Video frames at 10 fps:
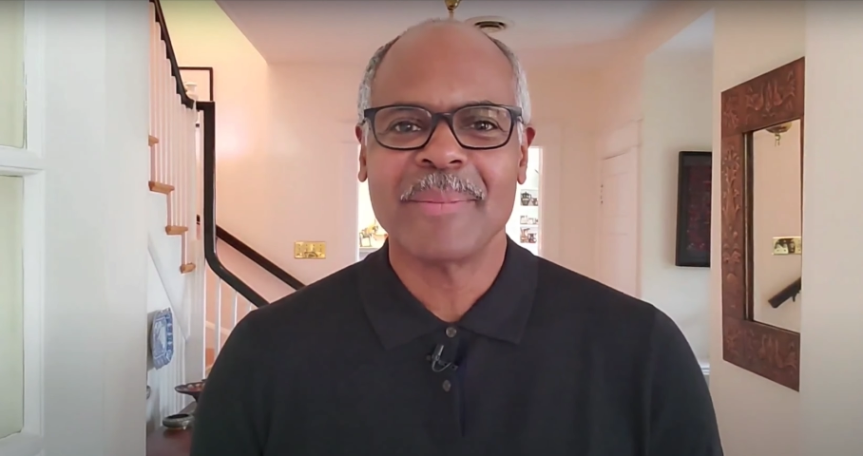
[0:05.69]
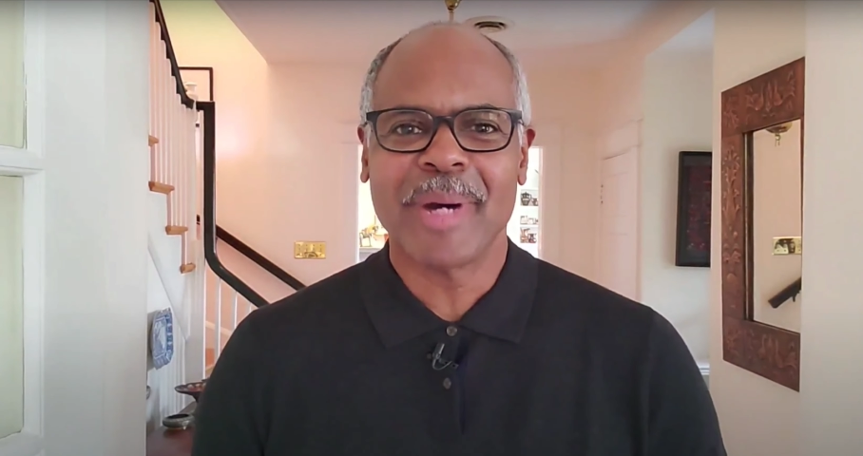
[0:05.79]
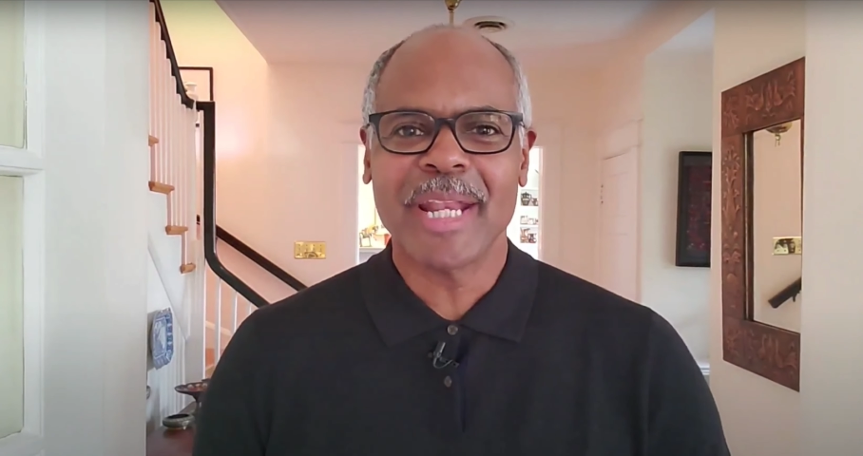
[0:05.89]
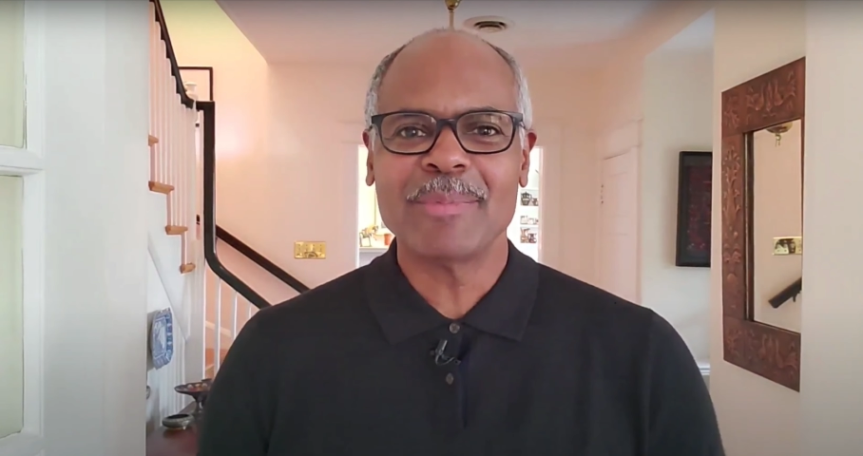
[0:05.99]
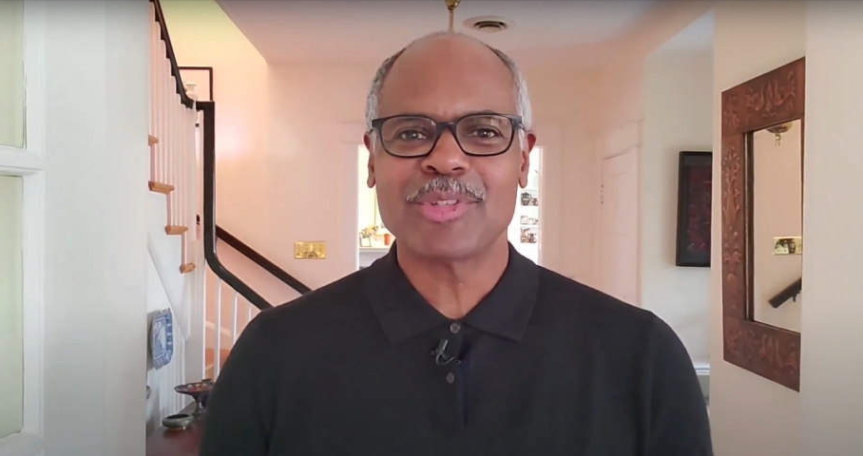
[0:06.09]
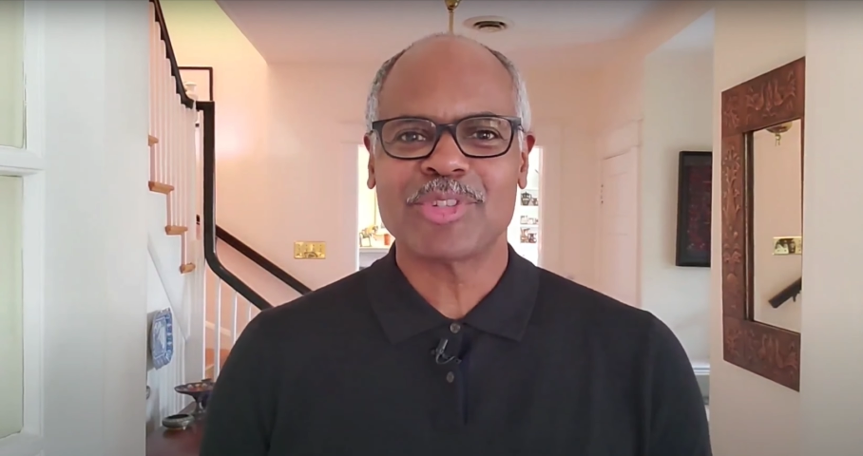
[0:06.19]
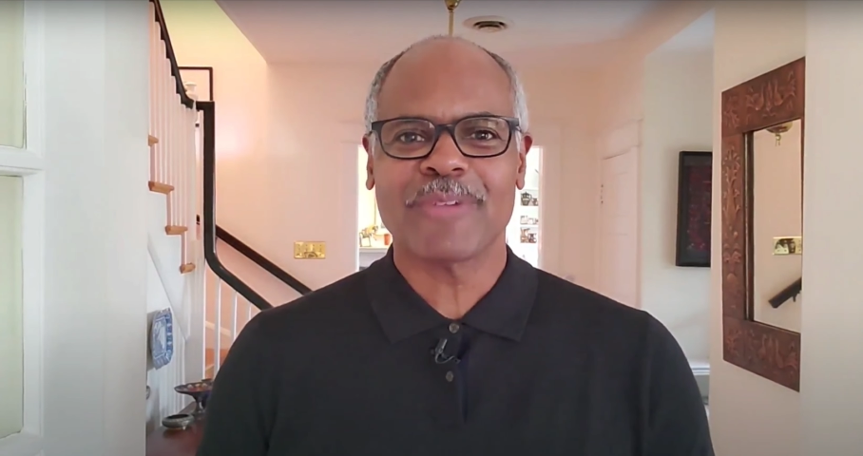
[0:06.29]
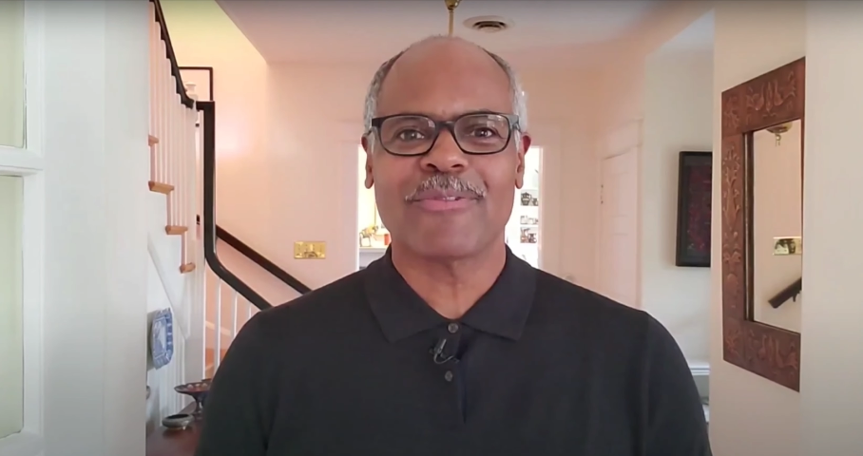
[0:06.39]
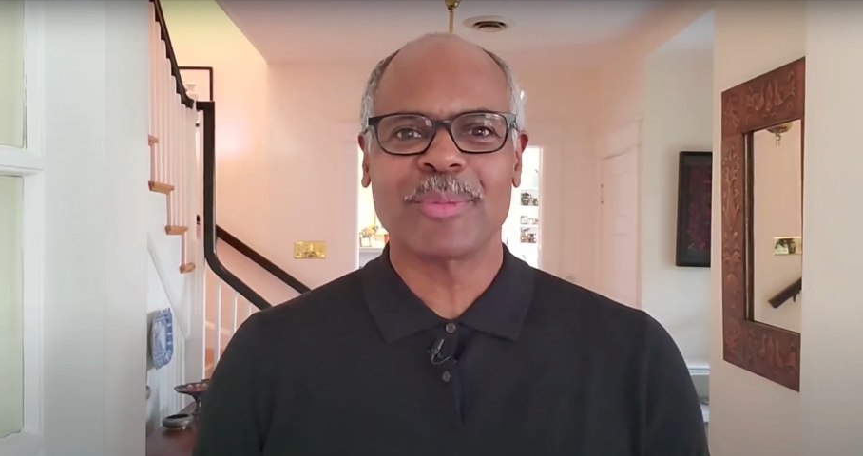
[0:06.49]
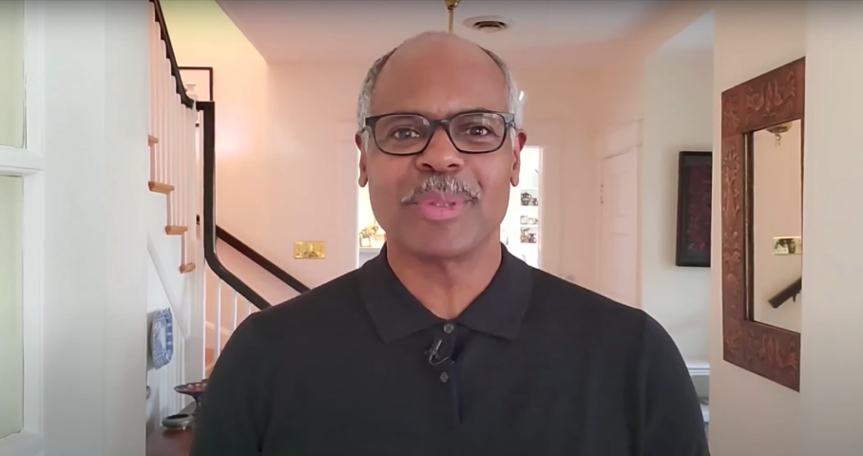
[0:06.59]
My name is
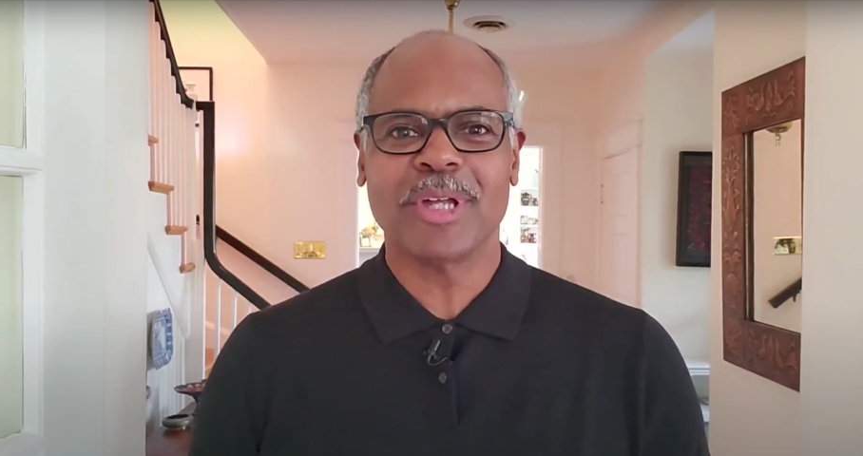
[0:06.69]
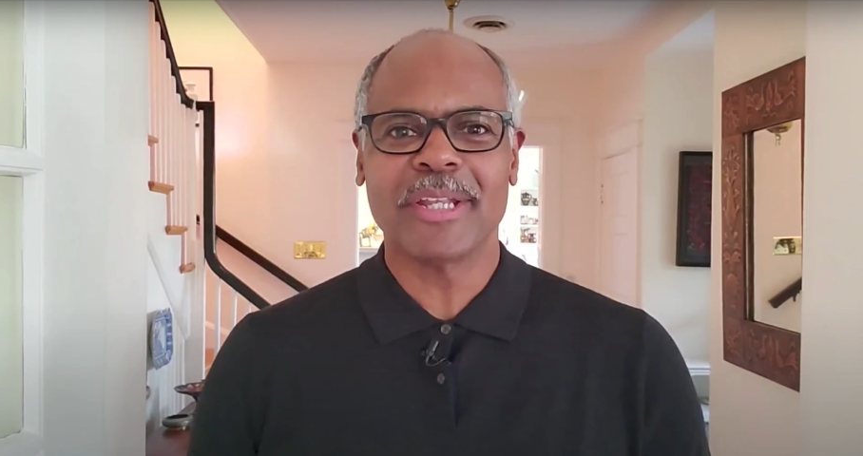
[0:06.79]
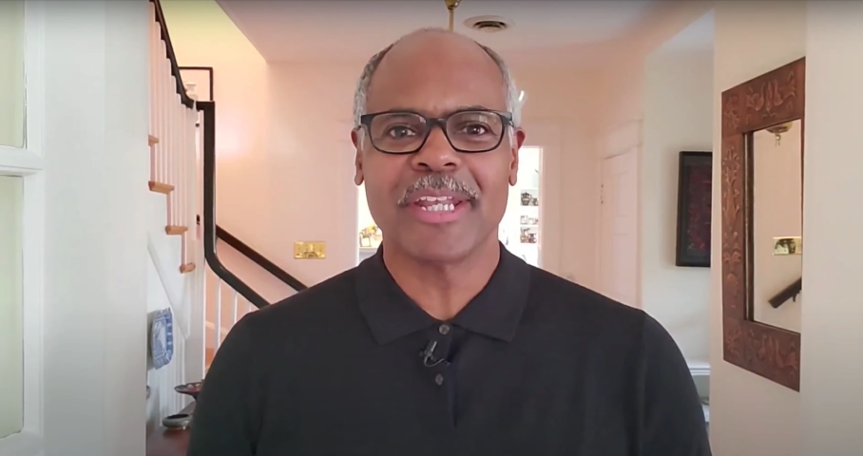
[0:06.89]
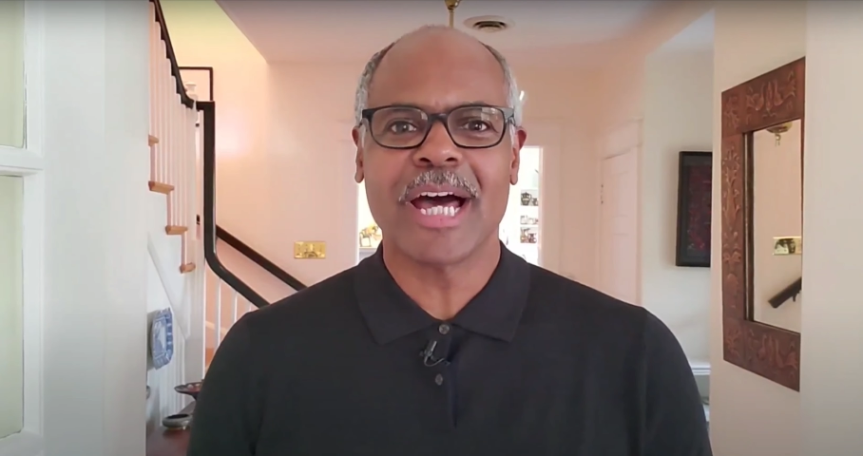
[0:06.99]
Jeffery Blount,